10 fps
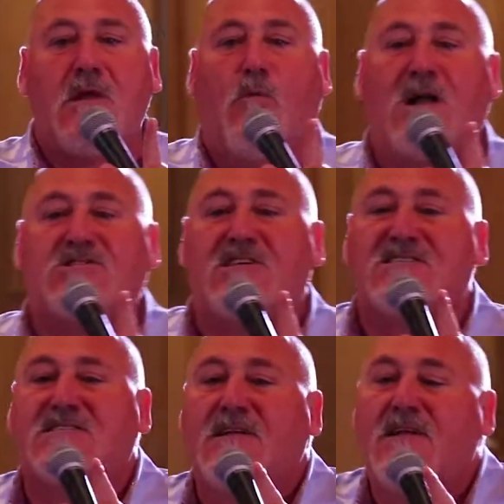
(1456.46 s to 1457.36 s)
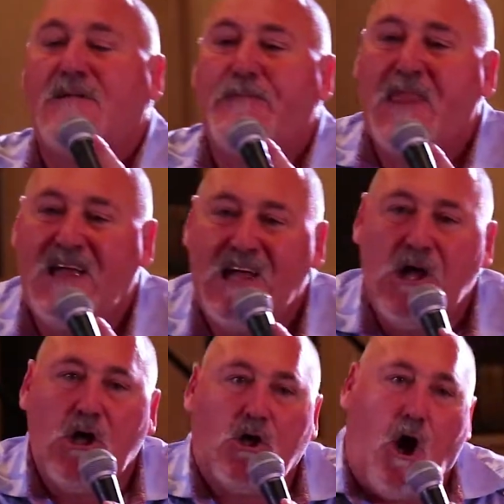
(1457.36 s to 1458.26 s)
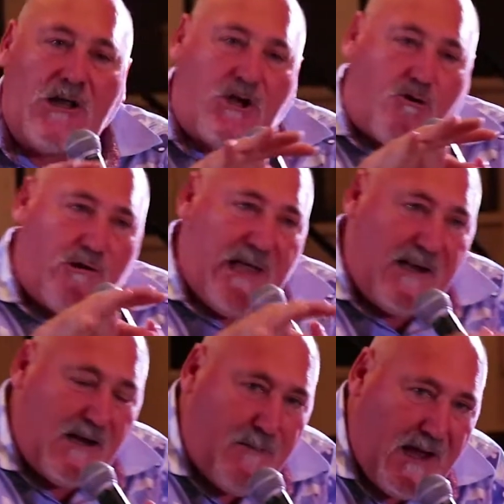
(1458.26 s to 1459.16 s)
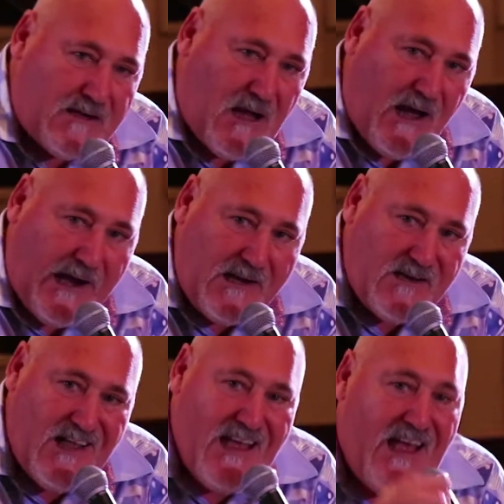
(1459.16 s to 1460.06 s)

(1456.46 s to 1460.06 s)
Now, watch this. God created mankind,